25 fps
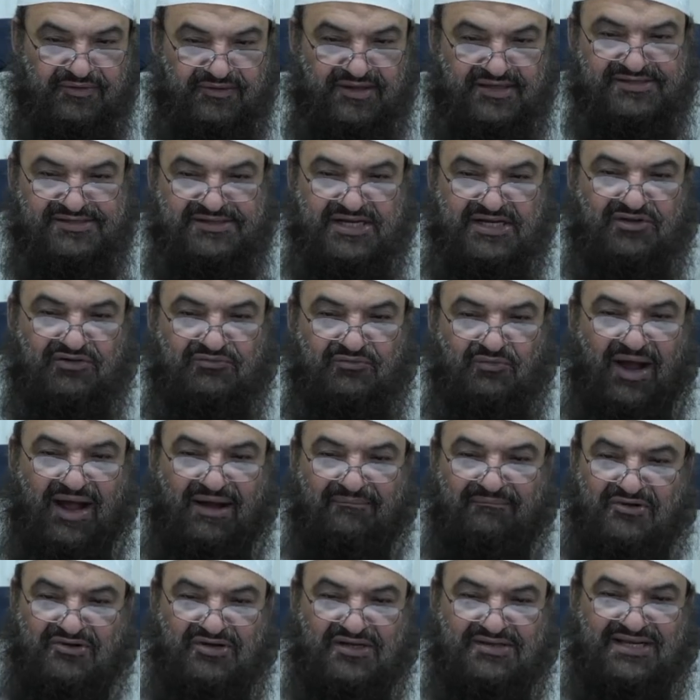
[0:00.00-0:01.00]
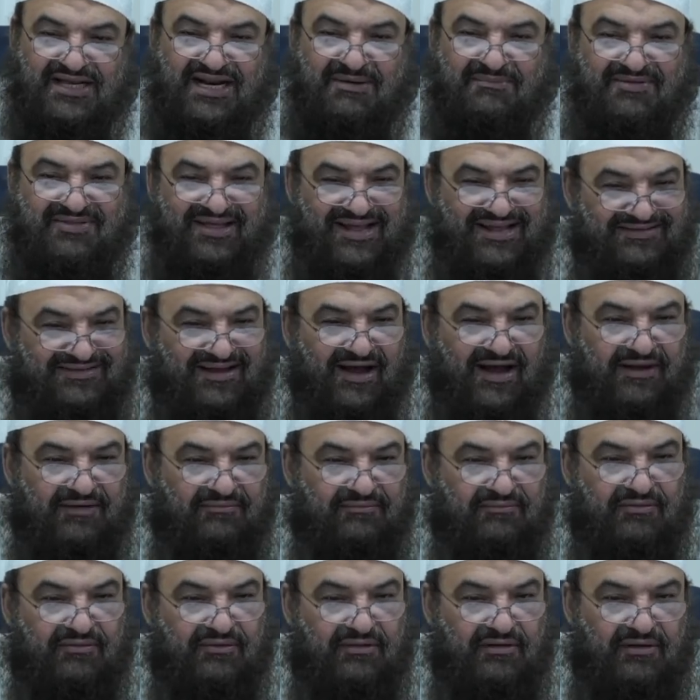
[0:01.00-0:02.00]
the state of Muhammad sallallahu alaihi wasallam at that time.
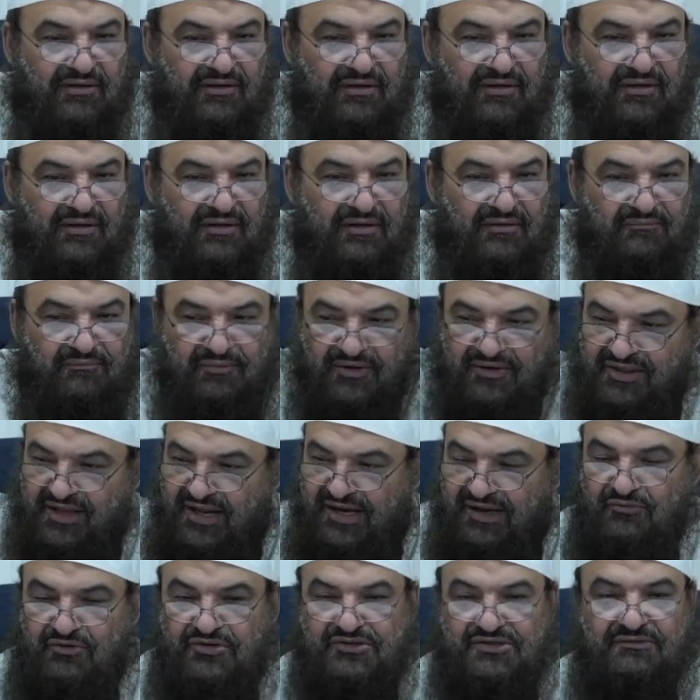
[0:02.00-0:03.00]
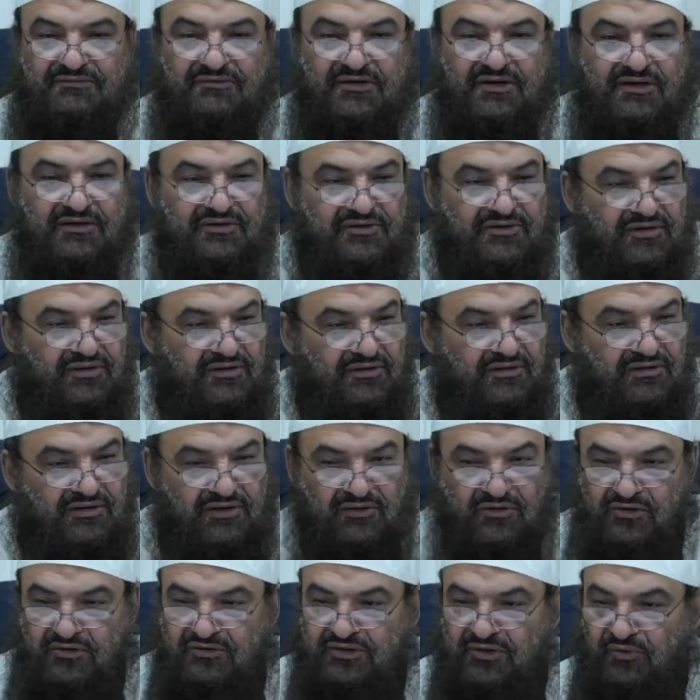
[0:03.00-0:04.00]
But they are a Muslim country. They
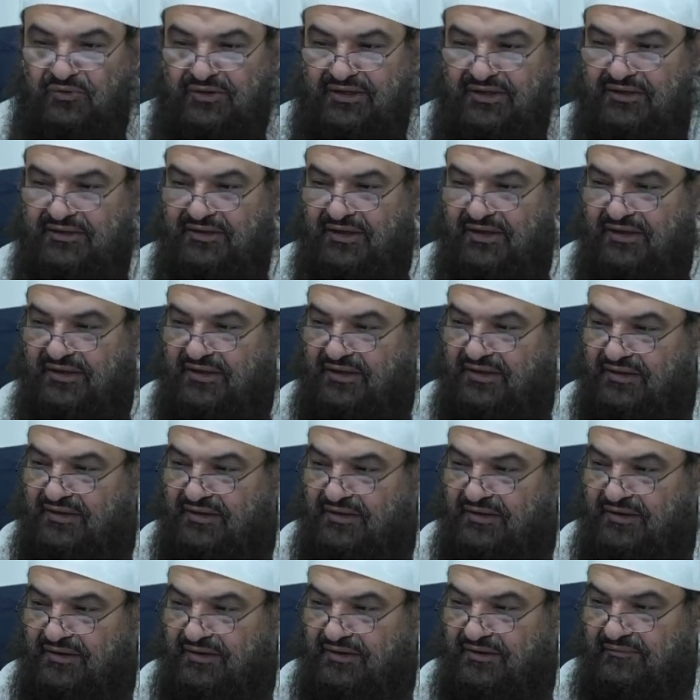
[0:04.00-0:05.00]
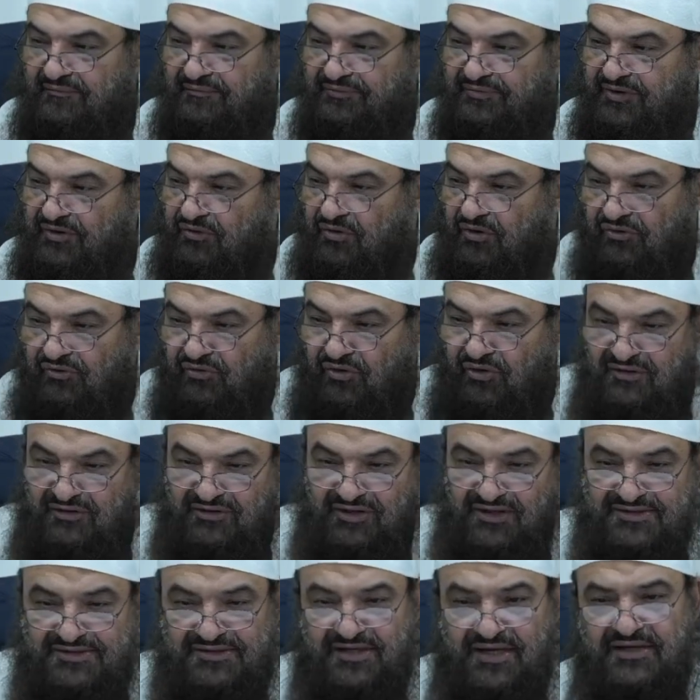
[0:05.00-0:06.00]
got tawheed. They got wrong
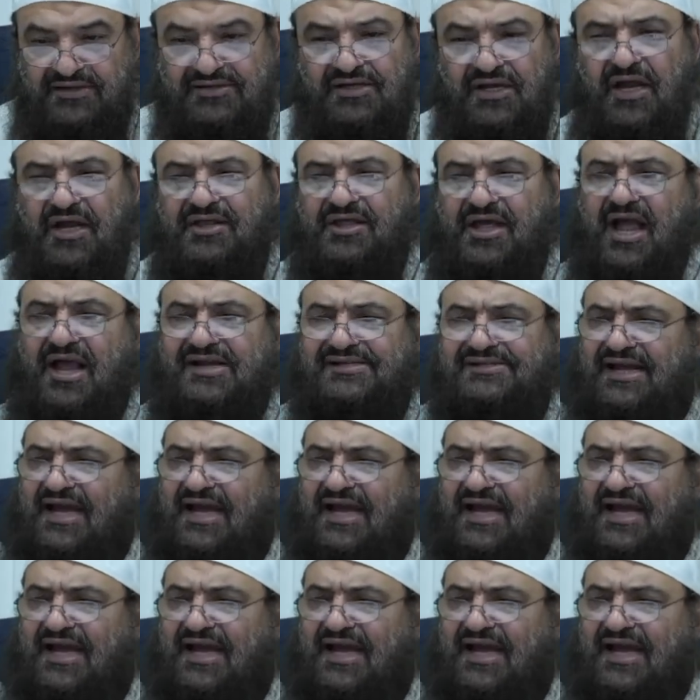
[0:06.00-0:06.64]
things, yes. They're